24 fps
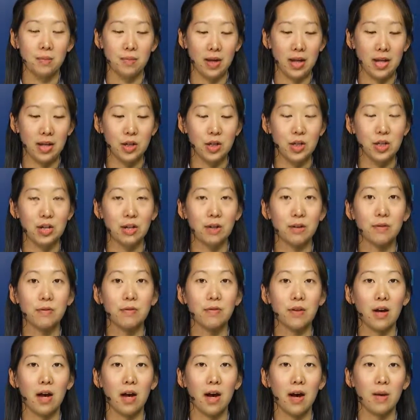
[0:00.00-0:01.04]
each of
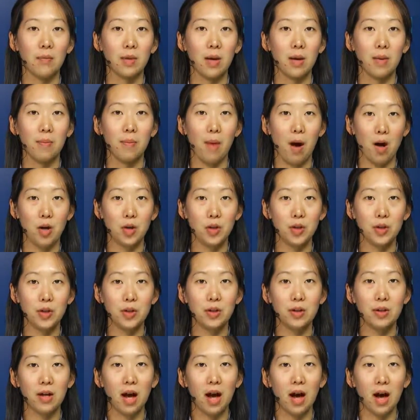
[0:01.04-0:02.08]
the
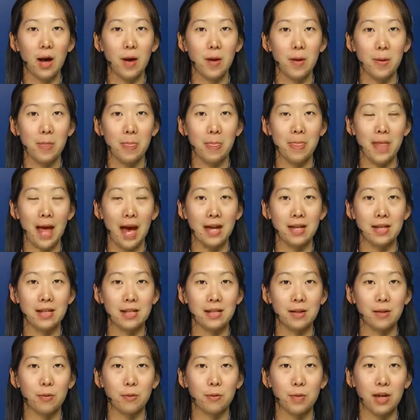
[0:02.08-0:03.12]
module that
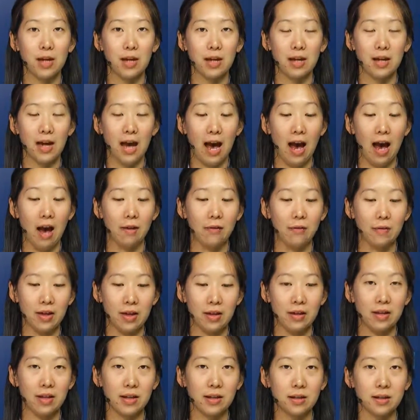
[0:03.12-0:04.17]
we have
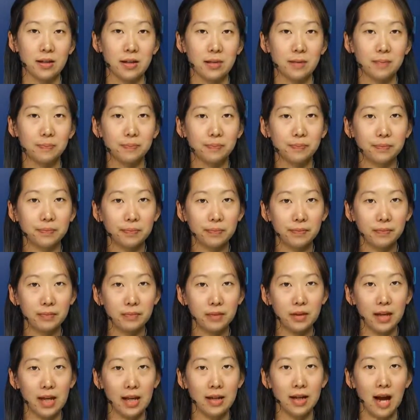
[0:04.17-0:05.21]
in this
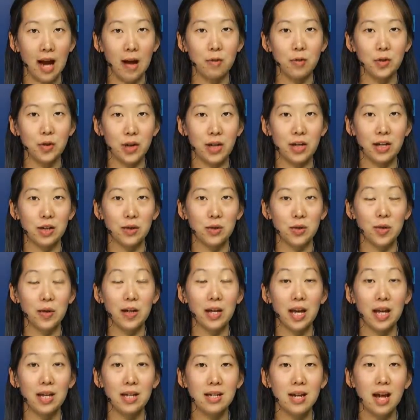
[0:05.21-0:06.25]
in-house training
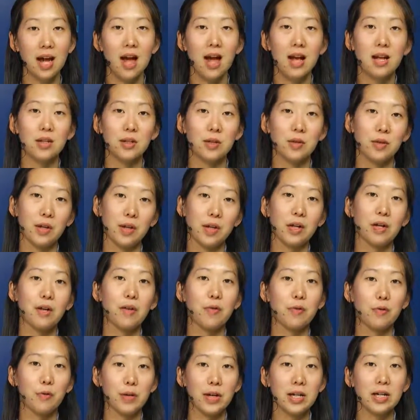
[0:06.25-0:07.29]
toolkit. So there are
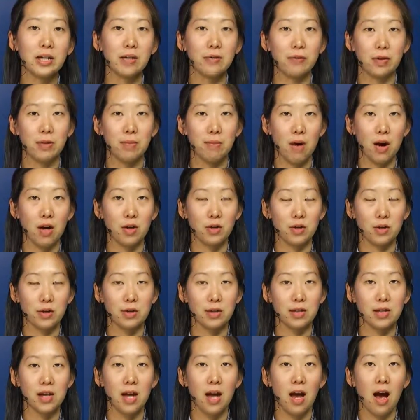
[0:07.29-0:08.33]
3 different
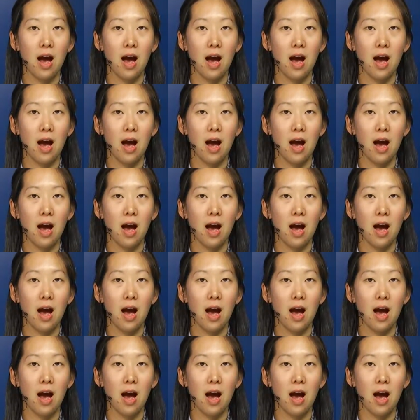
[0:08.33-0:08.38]
modules.